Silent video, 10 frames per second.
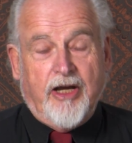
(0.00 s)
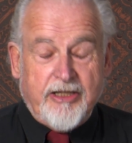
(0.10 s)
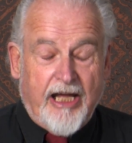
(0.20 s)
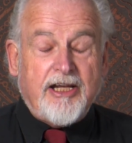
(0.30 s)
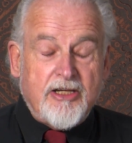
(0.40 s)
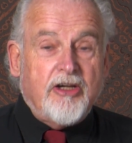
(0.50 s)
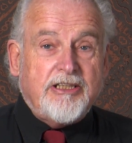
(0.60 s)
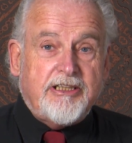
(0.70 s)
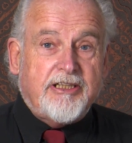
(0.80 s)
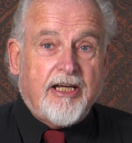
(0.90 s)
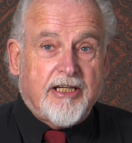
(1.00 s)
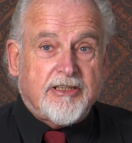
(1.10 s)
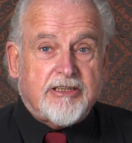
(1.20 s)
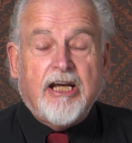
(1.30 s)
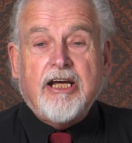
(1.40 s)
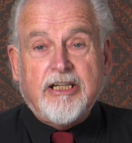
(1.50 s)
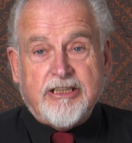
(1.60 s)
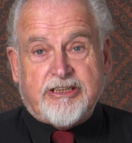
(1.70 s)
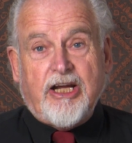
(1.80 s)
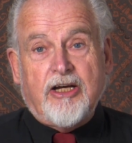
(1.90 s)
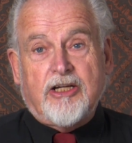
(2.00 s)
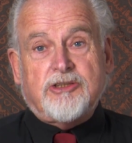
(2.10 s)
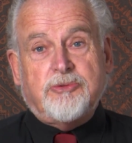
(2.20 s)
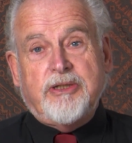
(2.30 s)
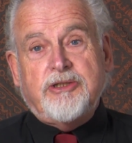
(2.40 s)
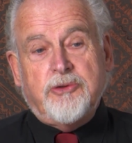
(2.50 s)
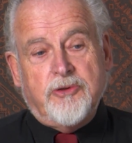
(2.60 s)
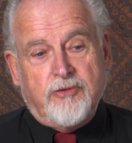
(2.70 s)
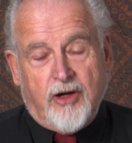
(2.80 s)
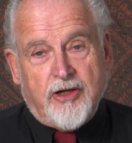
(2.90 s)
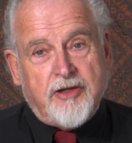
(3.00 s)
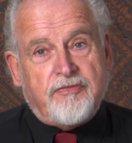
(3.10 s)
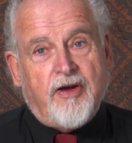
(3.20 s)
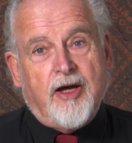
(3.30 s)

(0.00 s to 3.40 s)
And that 90 days starts when you arrive